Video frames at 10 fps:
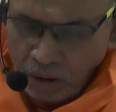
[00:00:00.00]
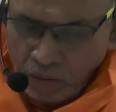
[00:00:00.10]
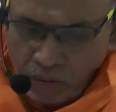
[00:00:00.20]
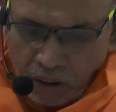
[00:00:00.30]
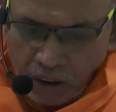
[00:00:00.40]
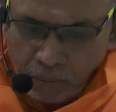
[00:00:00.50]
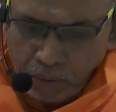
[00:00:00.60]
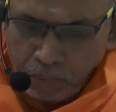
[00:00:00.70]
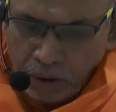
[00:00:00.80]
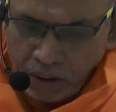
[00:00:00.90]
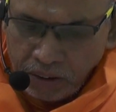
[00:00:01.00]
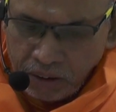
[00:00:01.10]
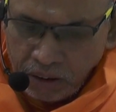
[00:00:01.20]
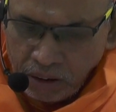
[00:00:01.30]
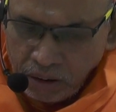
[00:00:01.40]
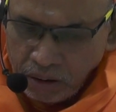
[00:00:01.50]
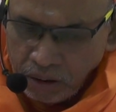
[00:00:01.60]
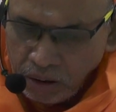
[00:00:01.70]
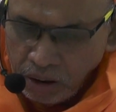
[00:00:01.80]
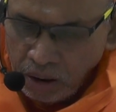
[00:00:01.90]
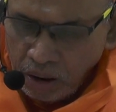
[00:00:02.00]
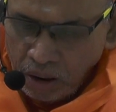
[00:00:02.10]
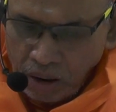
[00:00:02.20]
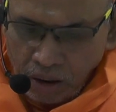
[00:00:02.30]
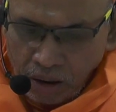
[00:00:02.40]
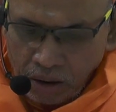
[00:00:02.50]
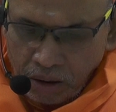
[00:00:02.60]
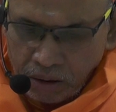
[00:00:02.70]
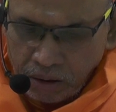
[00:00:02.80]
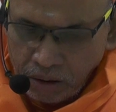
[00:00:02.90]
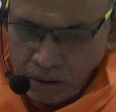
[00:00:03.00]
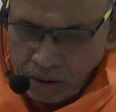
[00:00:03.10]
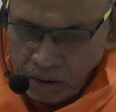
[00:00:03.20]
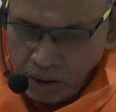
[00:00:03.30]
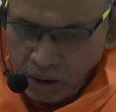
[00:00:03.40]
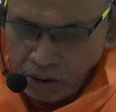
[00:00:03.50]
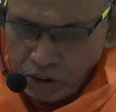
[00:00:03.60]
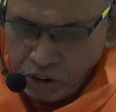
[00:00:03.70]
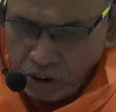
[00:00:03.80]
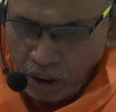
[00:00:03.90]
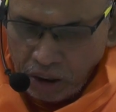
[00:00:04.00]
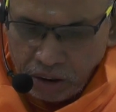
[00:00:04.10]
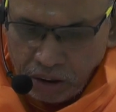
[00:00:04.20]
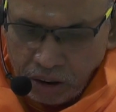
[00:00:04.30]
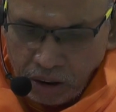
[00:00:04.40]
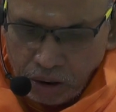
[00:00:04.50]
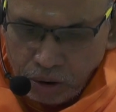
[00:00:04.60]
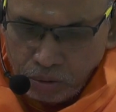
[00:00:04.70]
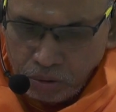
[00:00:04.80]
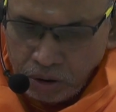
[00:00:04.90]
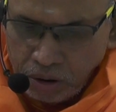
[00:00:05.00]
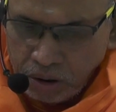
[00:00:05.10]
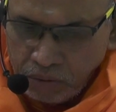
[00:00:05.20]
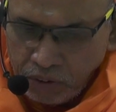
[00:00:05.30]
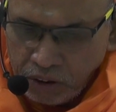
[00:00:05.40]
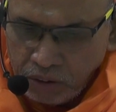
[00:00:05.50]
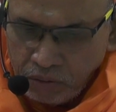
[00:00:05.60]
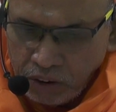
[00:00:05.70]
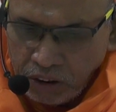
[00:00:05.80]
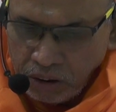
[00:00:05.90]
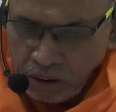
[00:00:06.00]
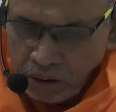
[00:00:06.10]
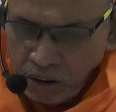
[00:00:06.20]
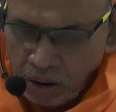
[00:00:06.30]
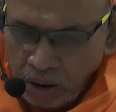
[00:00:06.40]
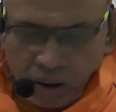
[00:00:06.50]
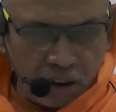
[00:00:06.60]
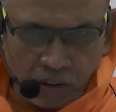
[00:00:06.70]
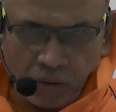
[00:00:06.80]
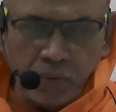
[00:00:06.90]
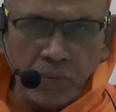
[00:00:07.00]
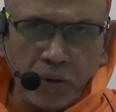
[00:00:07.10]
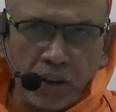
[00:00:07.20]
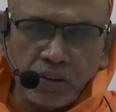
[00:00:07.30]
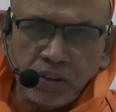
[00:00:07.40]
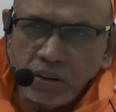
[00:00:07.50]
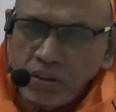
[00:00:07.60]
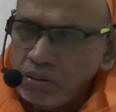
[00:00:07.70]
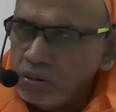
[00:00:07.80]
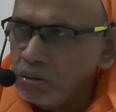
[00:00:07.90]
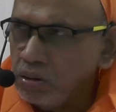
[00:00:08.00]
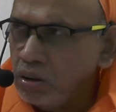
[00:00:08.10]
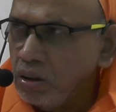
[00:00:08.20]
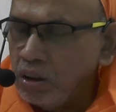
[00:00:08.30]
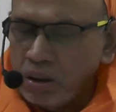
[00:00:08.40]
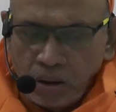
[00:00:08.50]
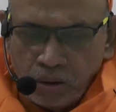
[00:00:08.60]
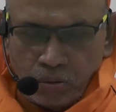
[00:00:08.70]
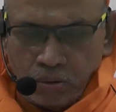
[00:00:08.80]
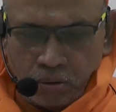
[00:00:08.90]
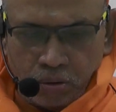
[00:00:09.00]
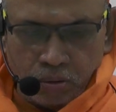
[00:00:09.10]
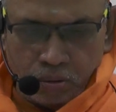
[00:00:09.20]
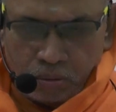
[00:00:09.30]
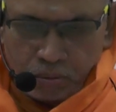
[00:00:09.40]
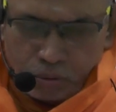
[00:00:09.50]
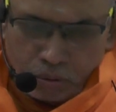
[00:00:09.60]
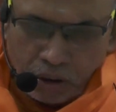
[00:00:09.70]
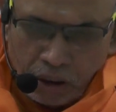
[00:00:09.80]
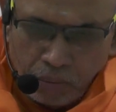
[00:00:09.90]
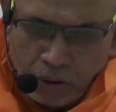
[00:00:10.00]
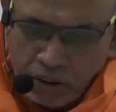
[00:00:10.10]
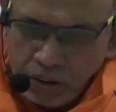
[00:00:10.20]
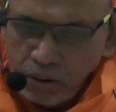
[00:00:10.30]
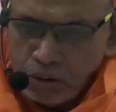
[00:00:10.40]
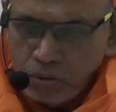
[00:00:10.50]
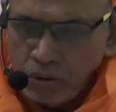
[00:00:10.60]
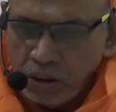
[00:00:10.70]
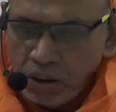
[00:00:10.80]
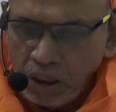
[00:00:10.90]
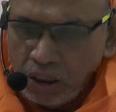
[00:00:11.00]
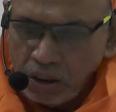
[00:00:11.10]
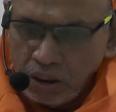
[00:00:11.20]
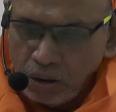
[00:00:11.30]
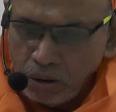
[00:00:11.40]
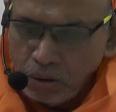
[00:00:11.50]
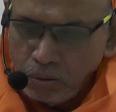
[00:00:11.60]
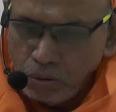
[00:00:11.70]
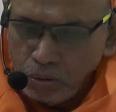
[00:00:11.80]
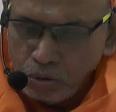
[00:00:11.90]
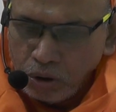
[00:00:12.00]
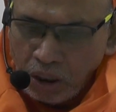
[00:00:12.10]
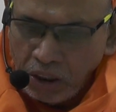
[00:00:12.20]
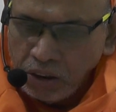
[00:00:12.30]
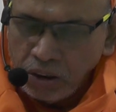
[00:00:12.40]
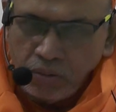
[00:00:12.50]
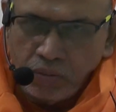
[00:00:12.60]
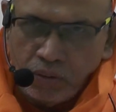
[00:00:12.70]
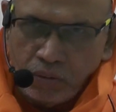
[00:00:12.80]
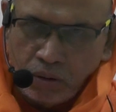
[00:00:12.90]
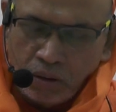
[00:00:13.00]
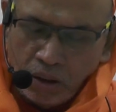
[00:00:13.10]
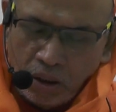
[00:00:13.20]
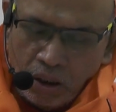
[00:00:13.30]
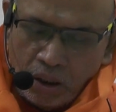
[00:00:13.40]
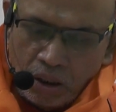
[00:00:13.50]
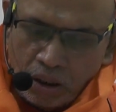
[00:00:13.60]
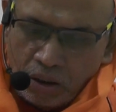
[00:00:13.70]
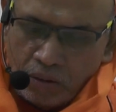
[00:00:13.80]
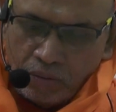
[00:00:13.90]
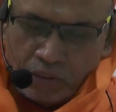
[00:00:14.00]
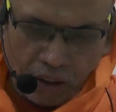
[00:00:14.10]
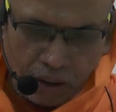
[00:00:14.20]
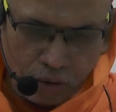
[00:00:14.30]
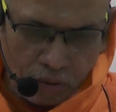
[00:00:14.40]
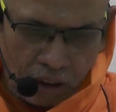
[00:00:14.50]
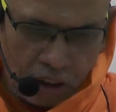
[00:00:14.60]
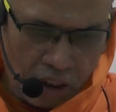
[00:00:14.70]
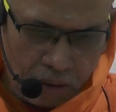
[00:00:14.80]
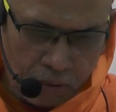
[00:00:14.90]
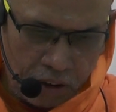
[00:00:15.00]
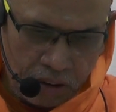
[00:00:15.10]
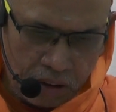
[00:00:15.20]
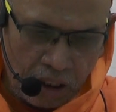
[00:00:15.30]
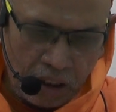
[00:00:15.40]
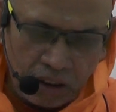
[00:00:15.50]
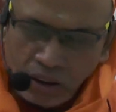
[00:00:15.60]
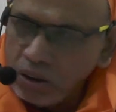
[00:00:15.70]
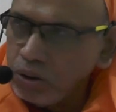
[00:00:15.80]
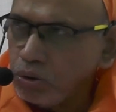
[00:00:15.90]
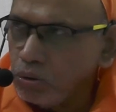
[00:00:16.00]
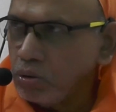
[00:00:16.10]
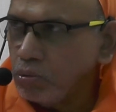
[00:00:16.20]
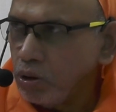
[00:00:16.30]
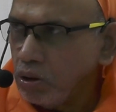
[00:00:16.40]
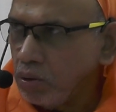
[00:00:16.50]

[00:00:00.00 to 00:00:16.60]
Will they be blessed since they discharged their duties effectively? They will be blessed. To get blessings, you need not go to shrines where your economy is not suitable.